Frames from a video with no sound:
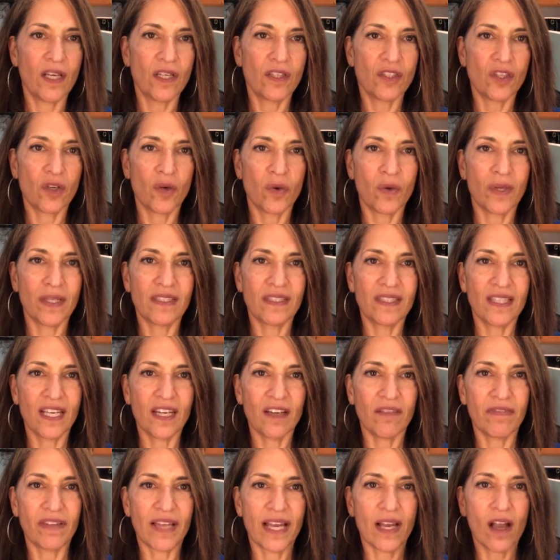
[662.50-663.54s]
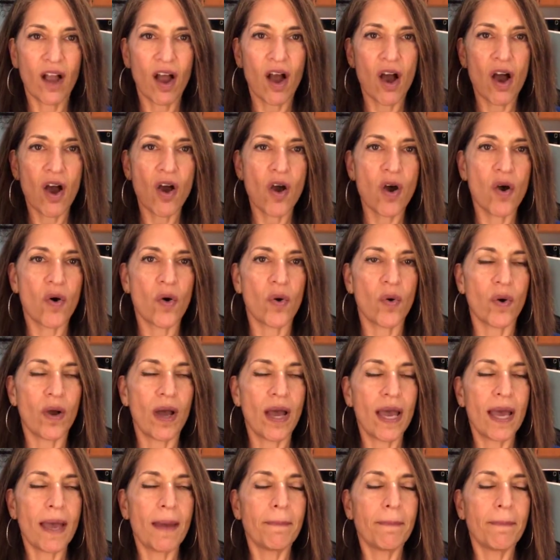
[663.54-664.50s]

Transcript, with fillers: so instead of like oh